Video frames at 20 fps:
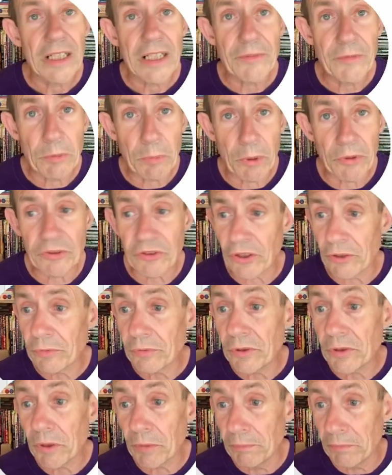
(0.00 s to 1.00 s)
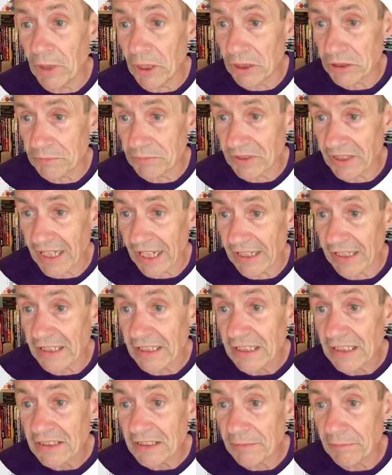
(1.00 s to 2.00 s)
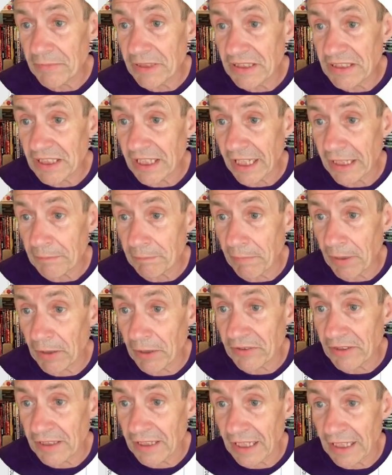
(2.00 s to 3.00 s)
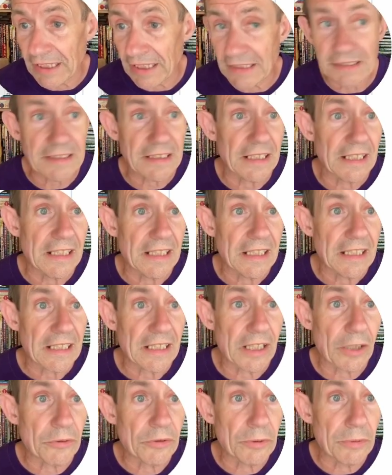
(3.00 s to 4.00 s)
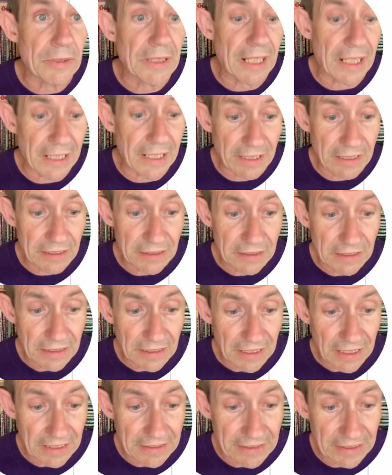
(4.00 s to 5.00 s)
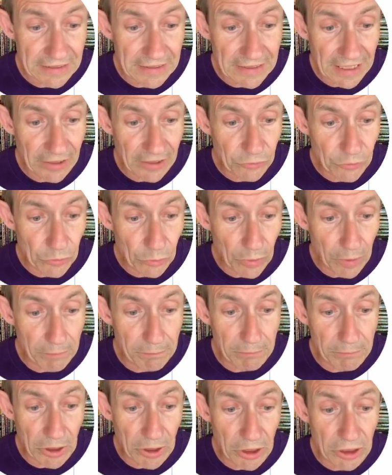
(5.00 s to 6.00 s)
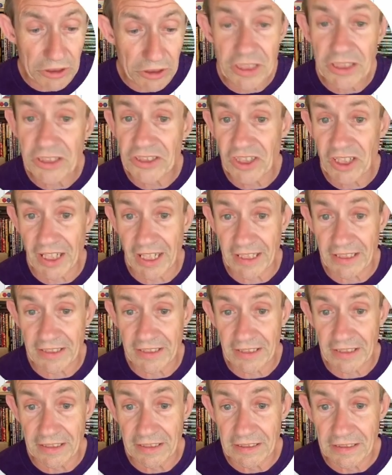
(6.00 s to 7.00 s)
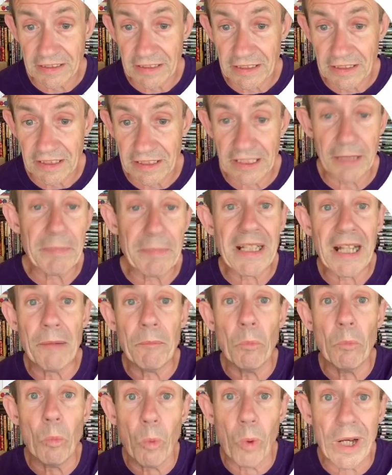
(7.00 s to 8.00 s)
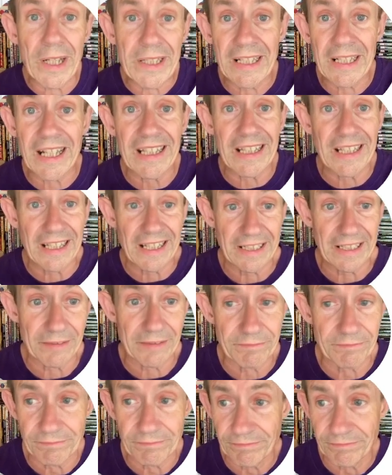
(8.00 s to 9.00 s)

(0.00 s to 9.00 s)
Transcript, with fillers: If you want to, you can merge them together. Simply select both the layers, go to layer and then down to merge selected, and they become one layer.